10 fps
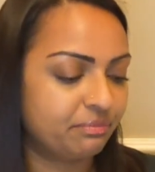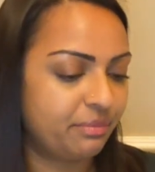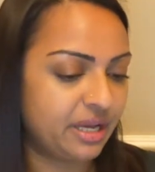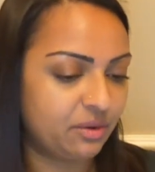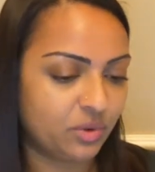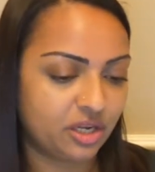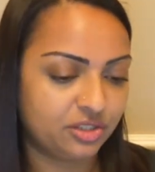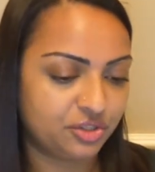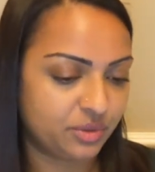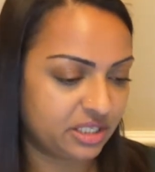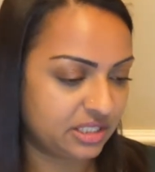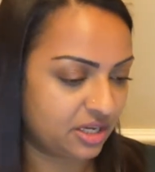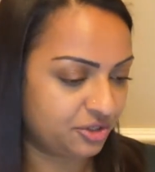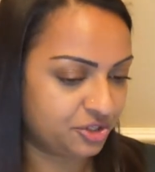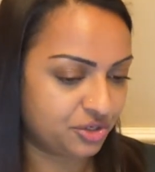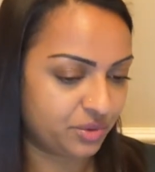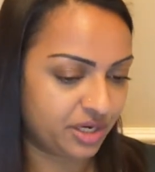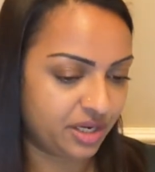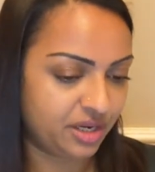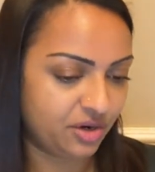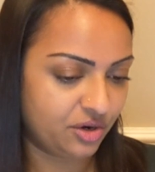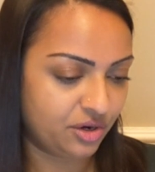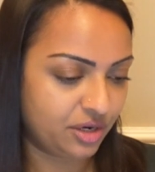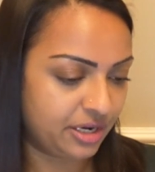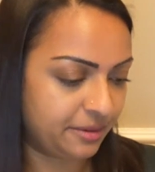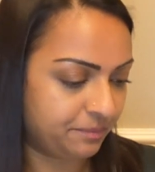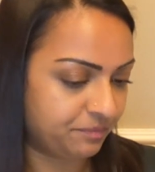But what I'll do is I'll show it here